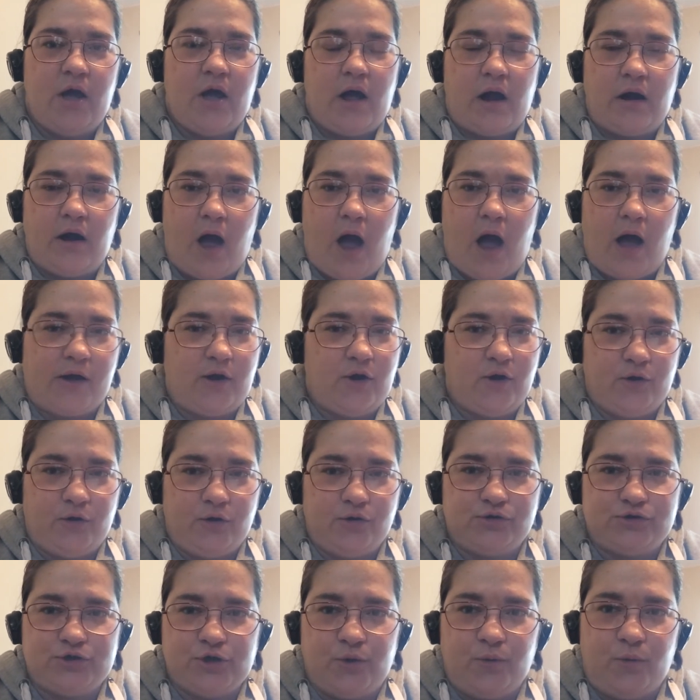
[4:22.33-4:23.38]
I
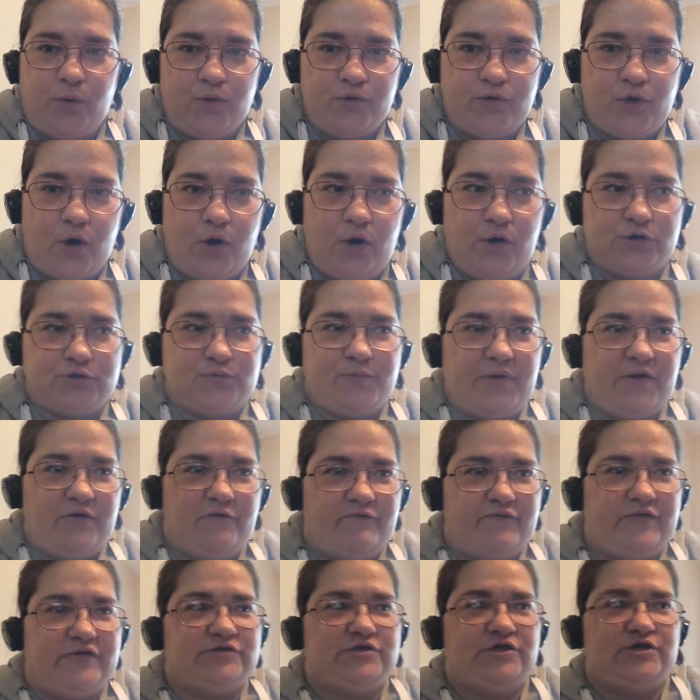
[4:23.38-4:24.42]
couldn't do all the hospital
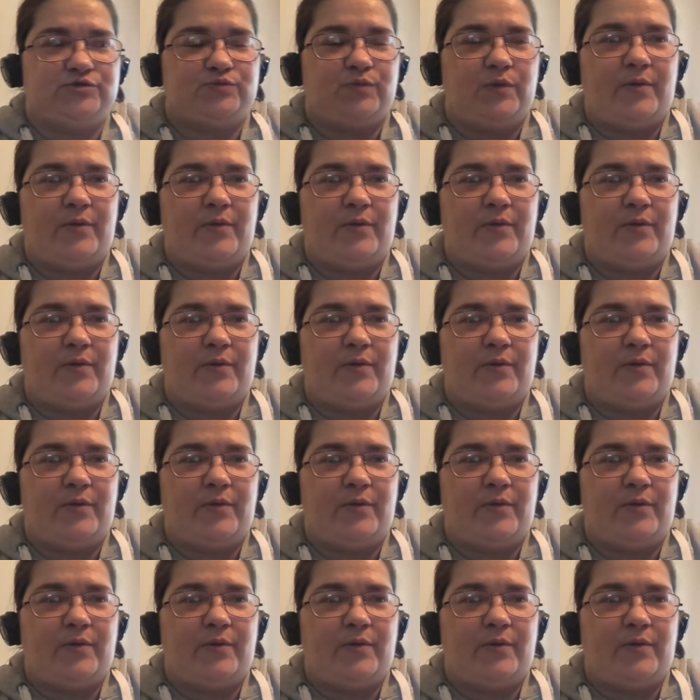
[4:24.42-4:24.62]
visits.